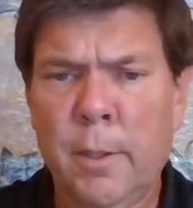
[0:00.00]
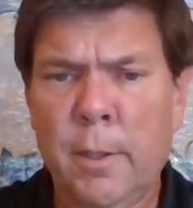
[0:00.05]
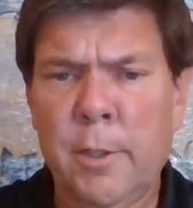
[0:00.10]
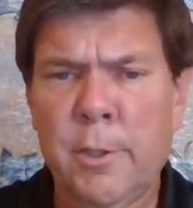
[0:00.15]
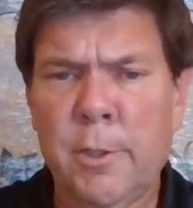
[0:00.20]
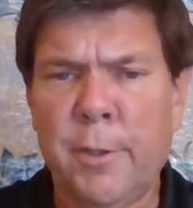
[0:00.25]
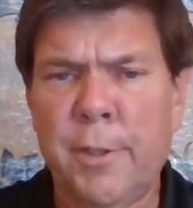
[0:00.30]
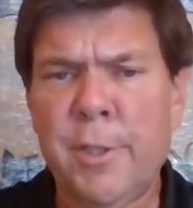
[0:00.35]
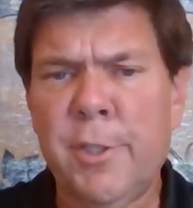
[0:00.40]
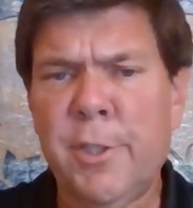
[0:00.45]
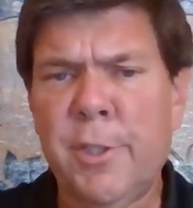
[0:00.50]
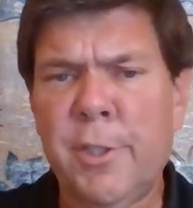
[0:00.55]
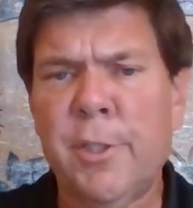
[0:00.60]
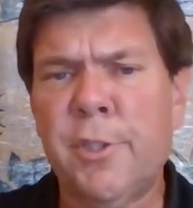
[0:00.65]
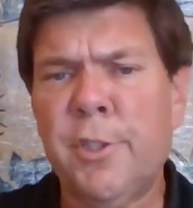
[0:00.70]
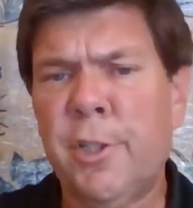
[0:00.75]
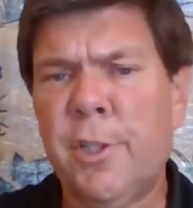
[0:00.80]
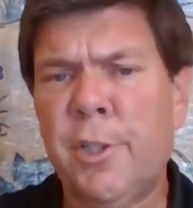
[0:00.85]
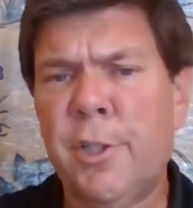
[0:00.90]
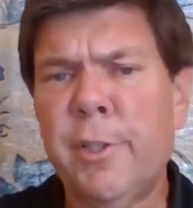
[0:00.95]
So this is a
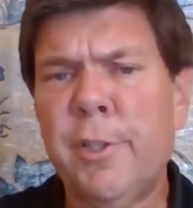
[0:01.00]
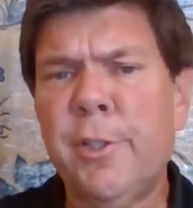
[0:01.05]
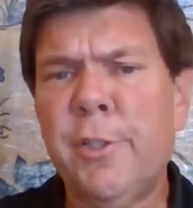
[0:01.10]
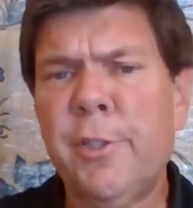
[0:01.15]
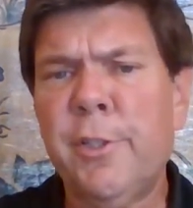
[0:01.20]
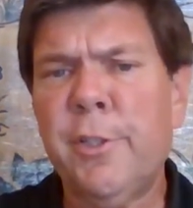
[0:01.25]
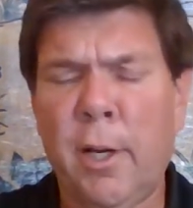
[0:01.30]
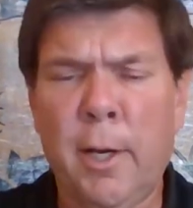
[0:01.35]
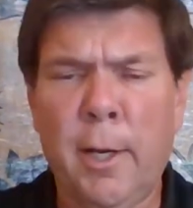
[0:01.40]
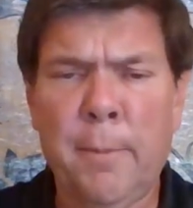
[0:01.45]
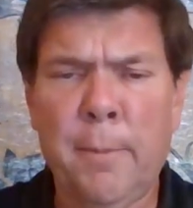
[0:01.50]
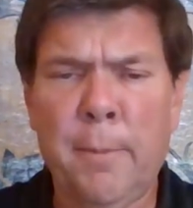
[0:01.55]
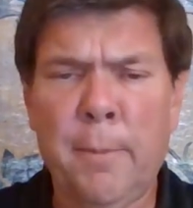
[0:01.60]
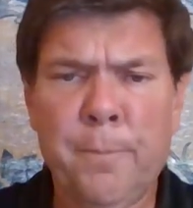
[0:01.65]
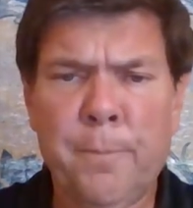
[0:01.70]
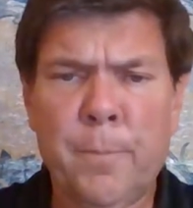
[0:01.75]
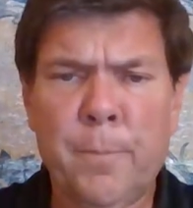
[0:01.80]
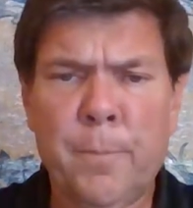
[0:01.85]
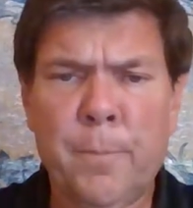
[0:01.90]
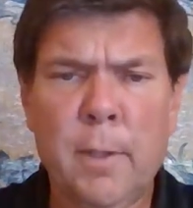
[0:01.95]
serious
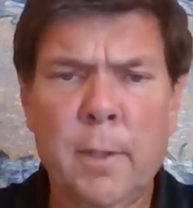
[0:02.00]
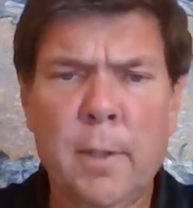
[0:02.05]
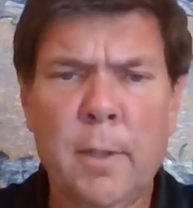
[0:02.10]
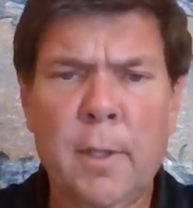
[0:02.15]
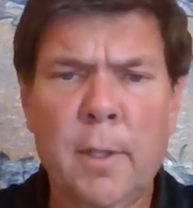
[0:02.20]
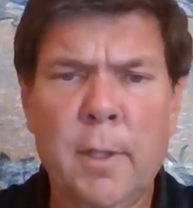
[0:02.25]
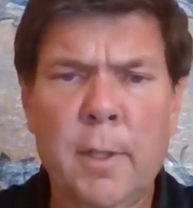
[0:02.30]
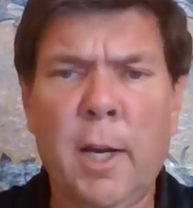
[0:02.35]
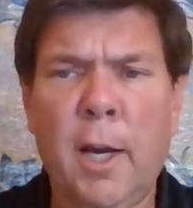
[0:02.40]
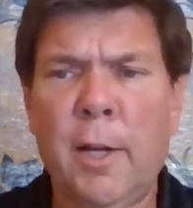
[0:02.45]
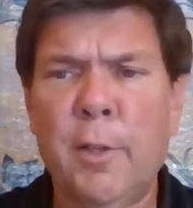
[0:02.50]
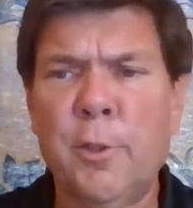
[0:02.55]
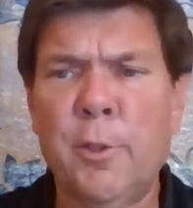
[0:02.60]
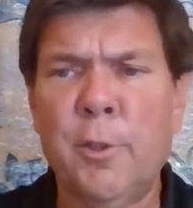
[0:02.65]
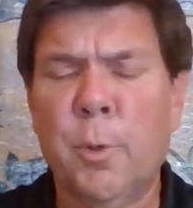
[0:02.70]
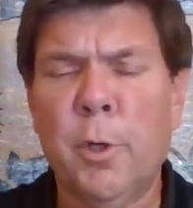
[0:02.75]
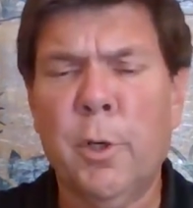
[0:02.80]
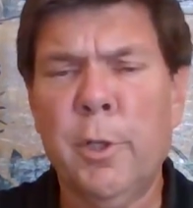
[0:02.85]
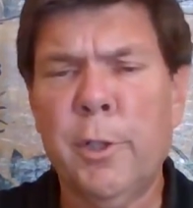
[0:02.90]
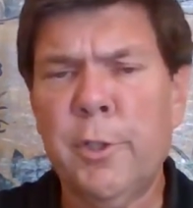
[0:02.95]
time. God's
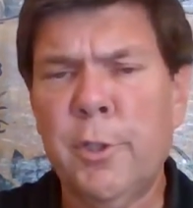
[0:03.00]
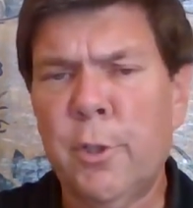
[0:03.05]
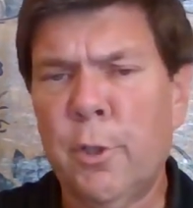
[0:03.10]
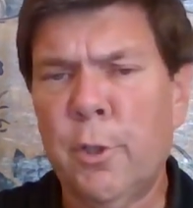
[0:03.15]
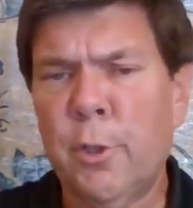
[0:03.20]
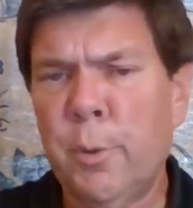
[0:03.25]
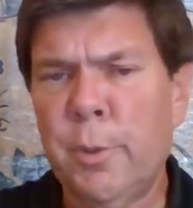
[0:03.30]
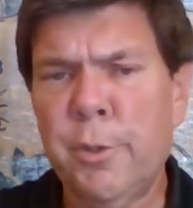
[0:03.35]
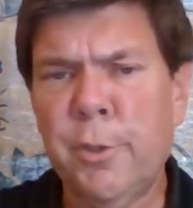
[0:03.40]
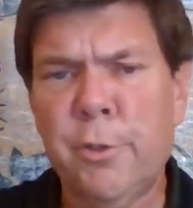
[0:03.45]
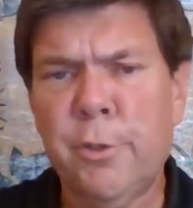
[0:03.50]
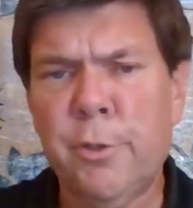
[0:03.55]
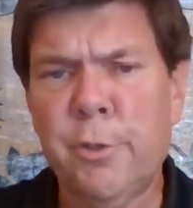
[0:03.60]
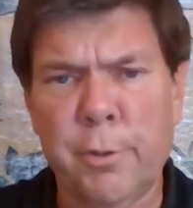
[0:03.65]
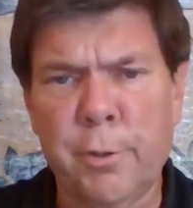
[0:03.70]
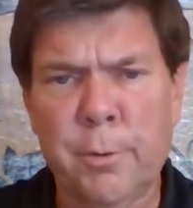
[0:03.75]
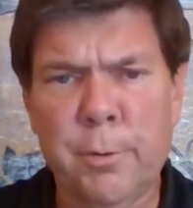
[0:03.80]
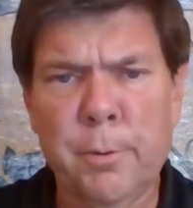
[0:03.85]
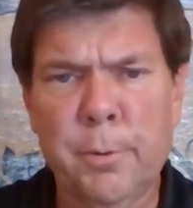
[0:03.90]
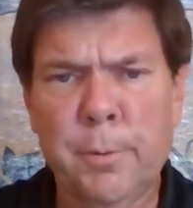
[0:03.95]
word is always
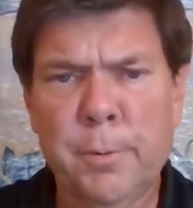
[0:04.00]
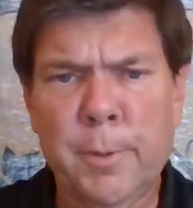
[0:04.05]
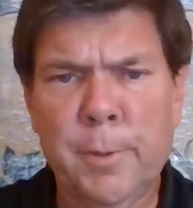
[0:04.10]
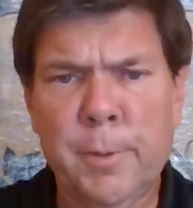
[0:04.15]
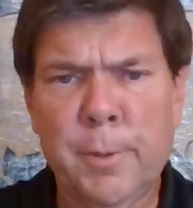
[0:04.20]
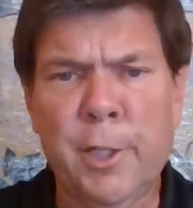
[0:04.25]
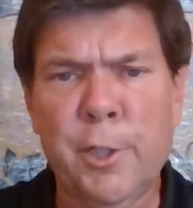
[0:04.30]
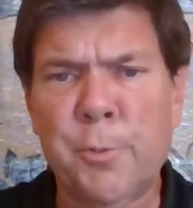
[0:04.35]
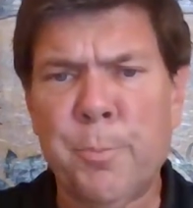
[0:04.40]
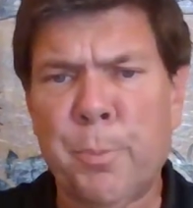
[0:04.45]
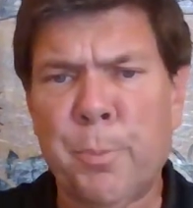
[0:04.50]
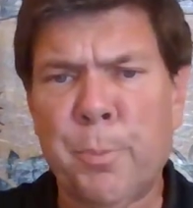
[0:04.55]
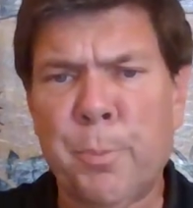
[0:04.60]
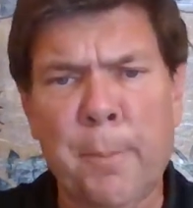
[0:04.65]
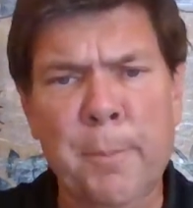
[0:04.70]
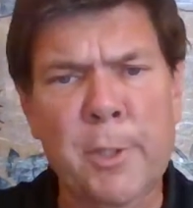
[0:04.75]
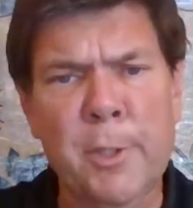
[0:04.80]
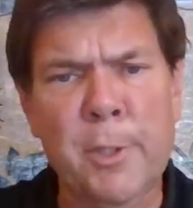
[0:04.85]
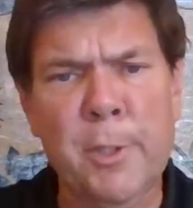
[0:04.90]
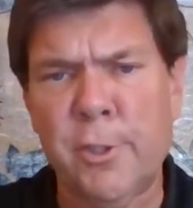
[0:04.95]
true, and his
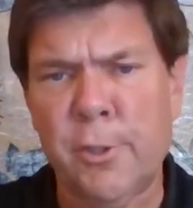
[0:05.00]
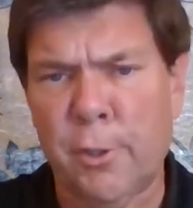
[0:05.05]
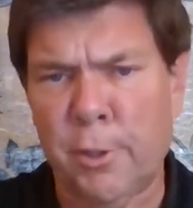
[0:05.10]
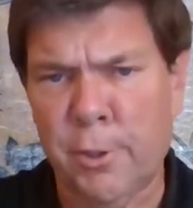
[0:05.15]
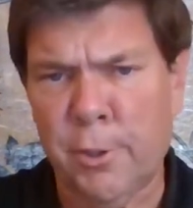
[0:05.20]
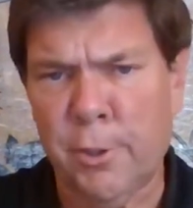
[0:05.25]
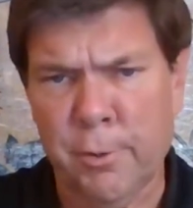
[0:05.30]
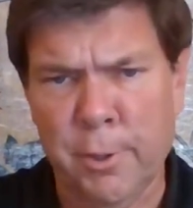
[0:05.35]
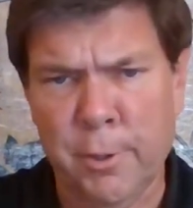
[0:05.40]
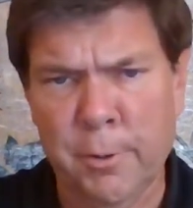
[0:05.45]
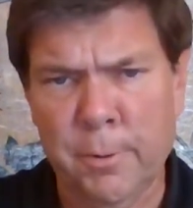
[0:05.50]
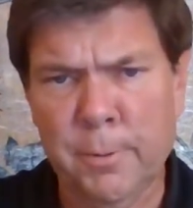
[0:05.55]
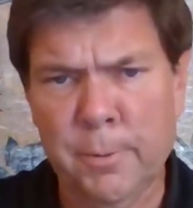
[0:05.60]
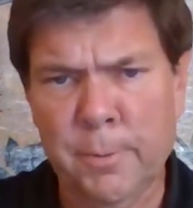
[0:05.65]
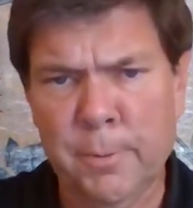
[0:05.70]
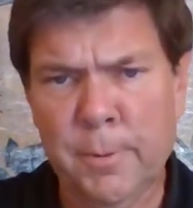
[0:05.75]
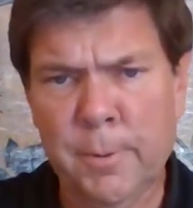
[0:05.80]
promises are true.